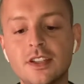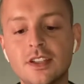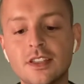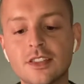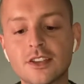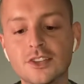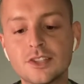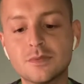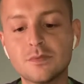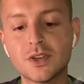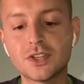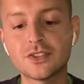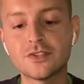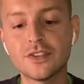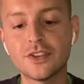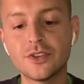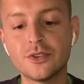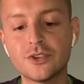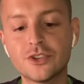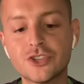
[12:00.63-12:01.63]
There's much for
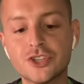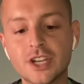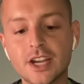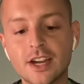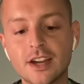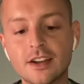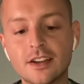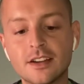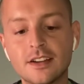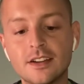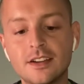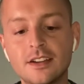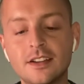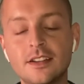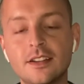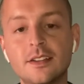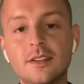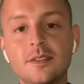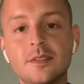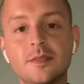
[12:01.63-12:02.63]
you to share.
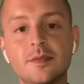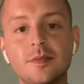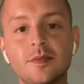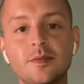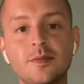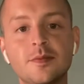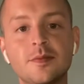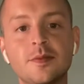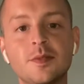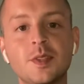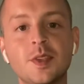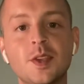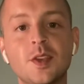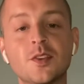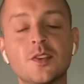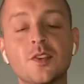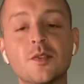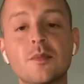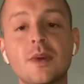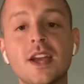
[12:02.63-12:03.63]

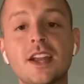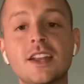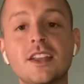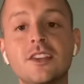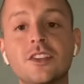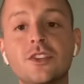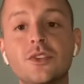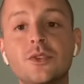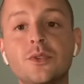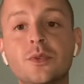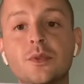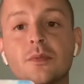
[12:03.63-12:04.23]
Reminding you,